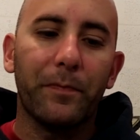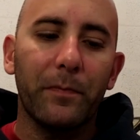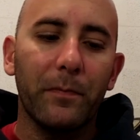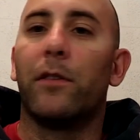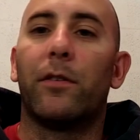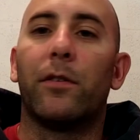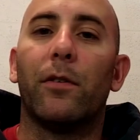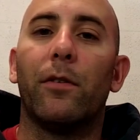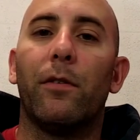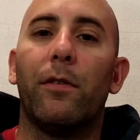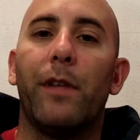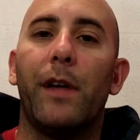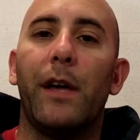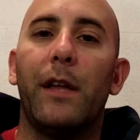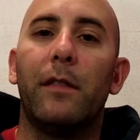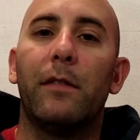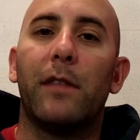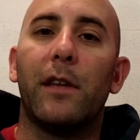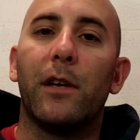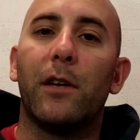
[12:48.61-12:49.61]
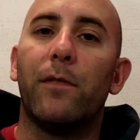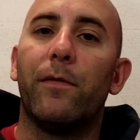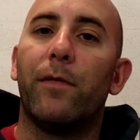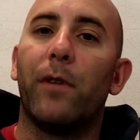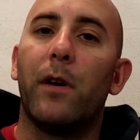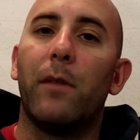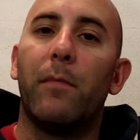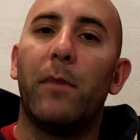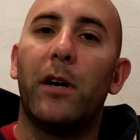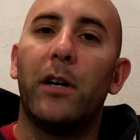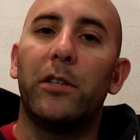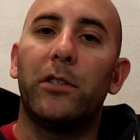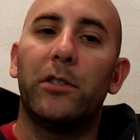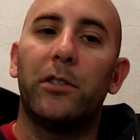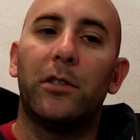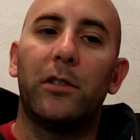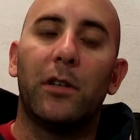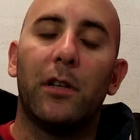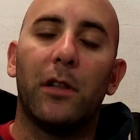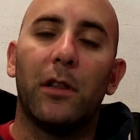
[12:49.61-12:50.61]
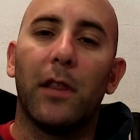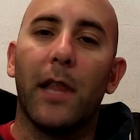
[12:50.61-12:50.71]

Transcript: Until then, thank you very much.